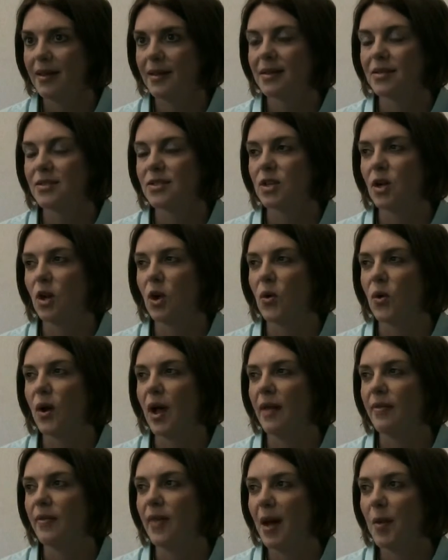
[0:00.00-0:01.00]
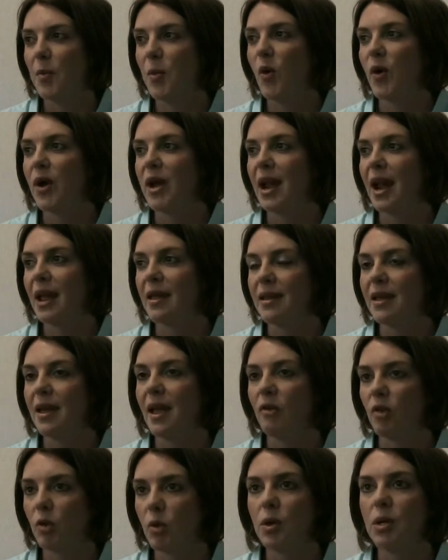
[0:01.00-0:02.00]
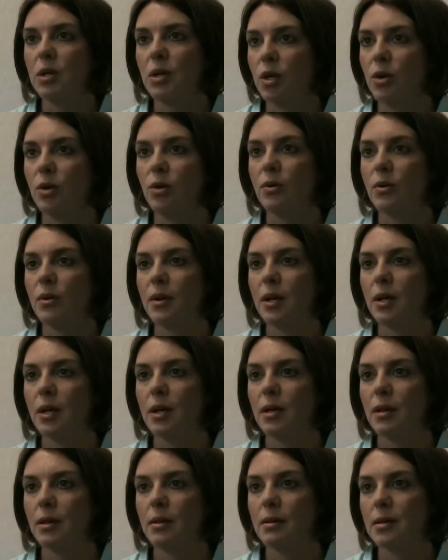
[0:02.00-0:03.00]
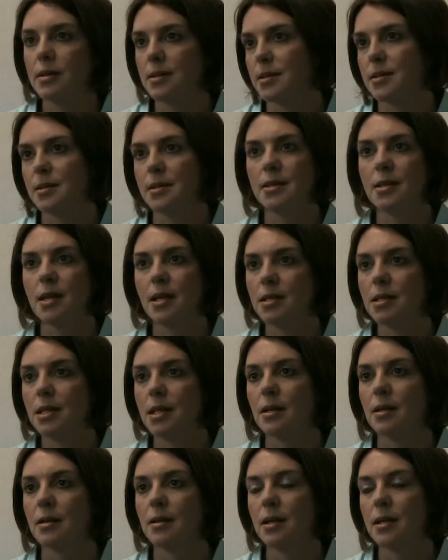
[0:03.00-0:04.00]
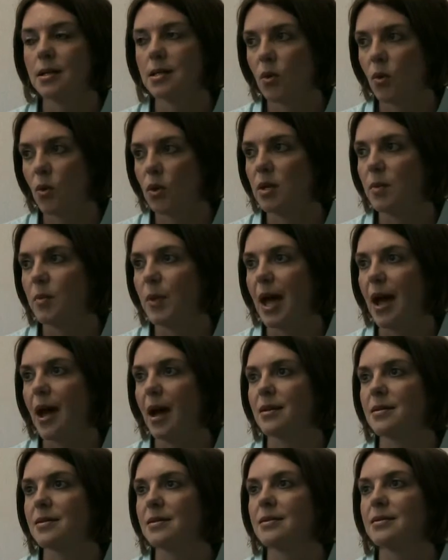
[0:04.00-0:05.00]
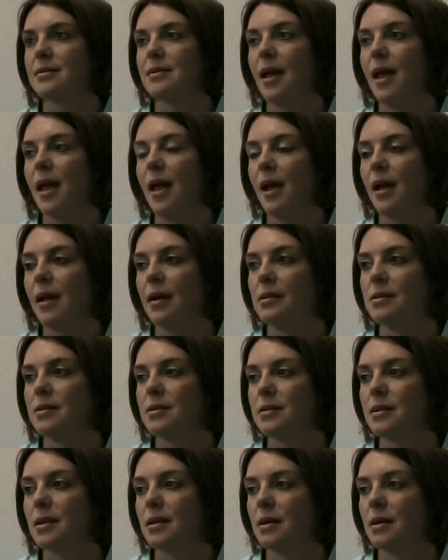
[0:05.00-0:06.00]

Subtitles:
So at that point, I think everyone knew this is a done deal. It's going to pass, and